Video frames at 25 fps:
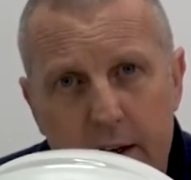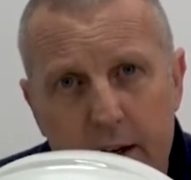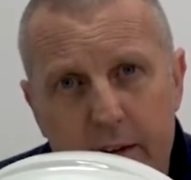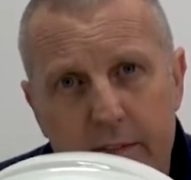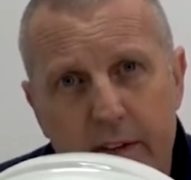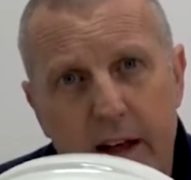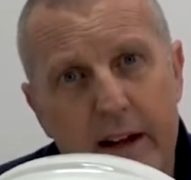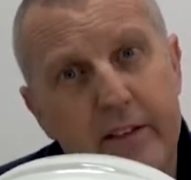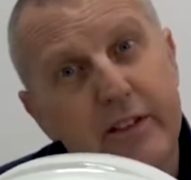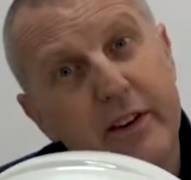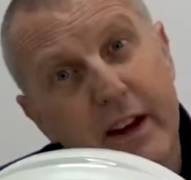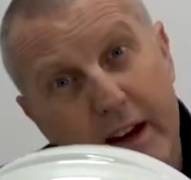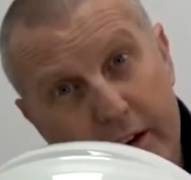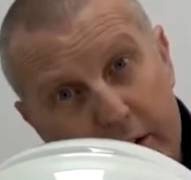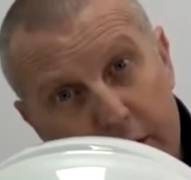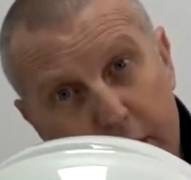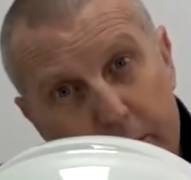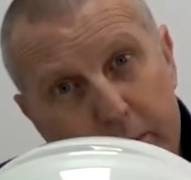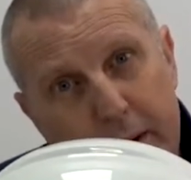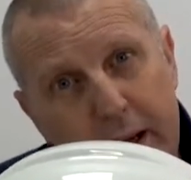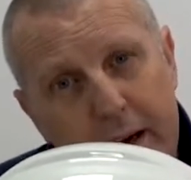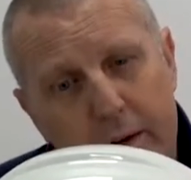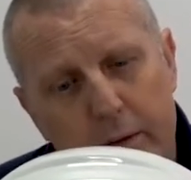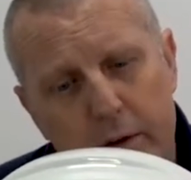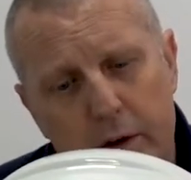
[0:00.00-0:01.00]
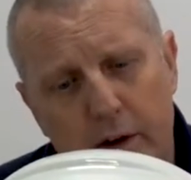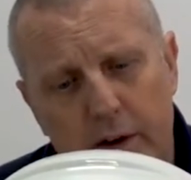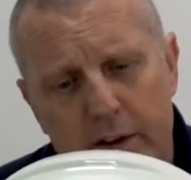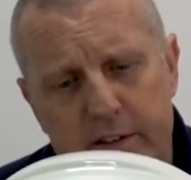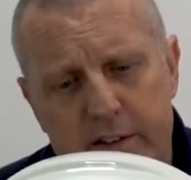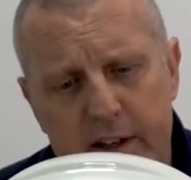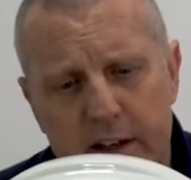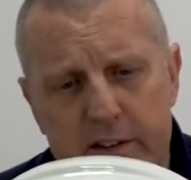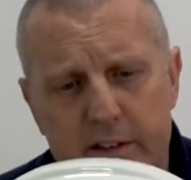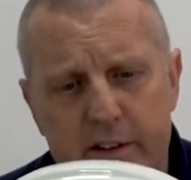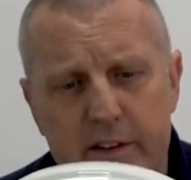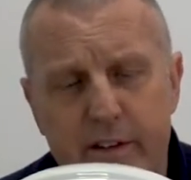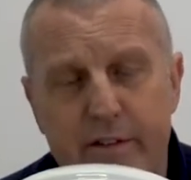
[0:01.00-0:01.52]
That's how you'll be able to
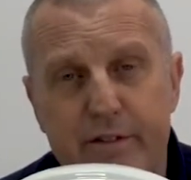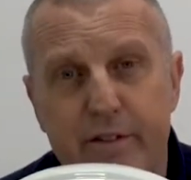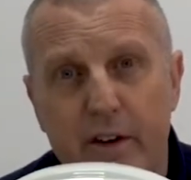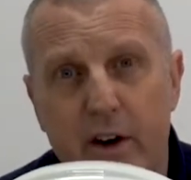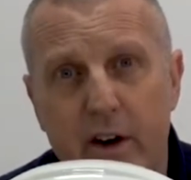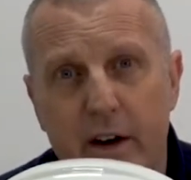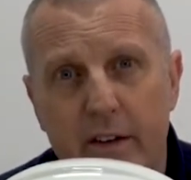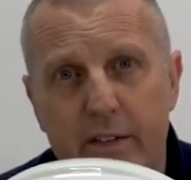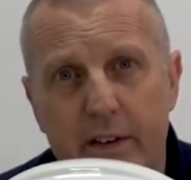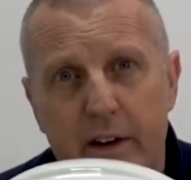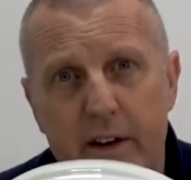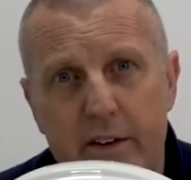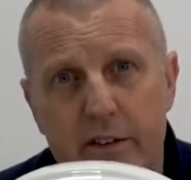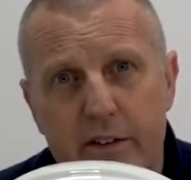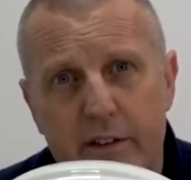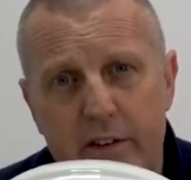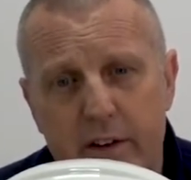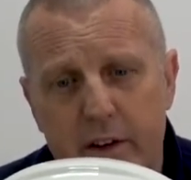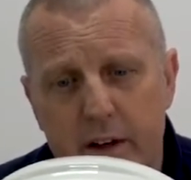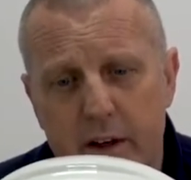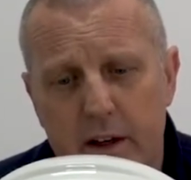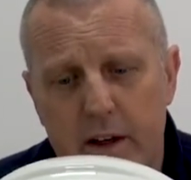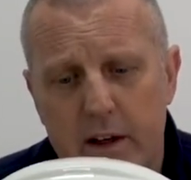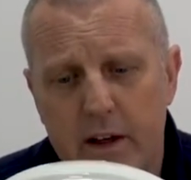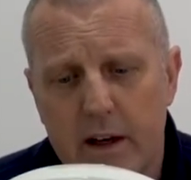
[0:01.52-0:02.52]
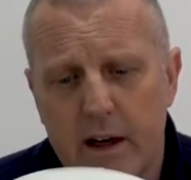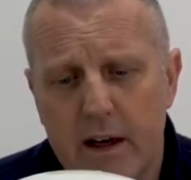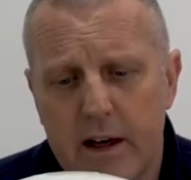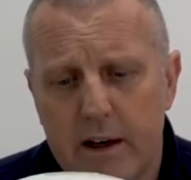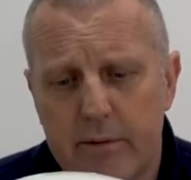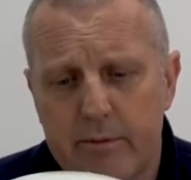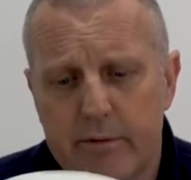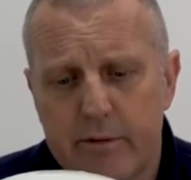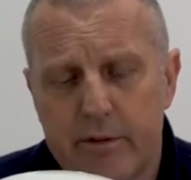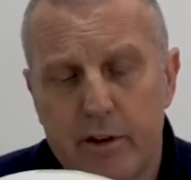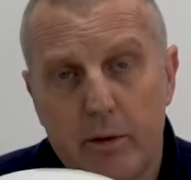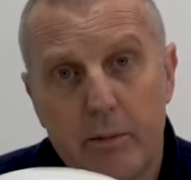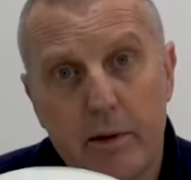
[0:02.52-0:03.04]
identify this
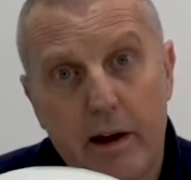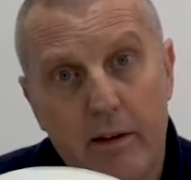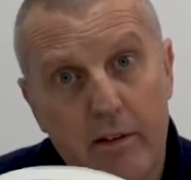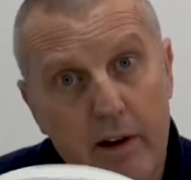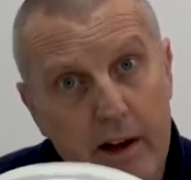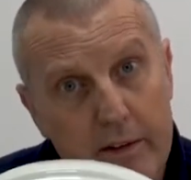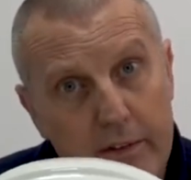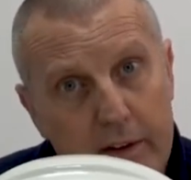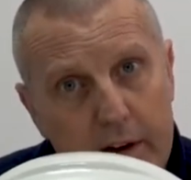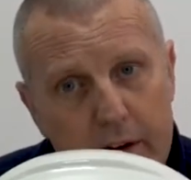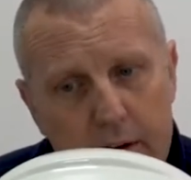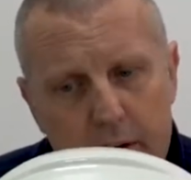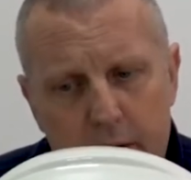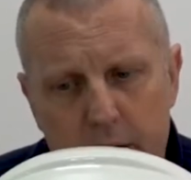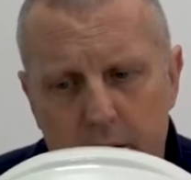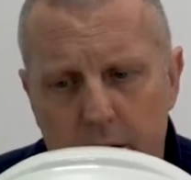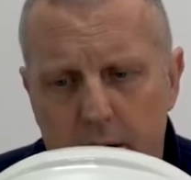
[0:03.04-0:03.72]
from our other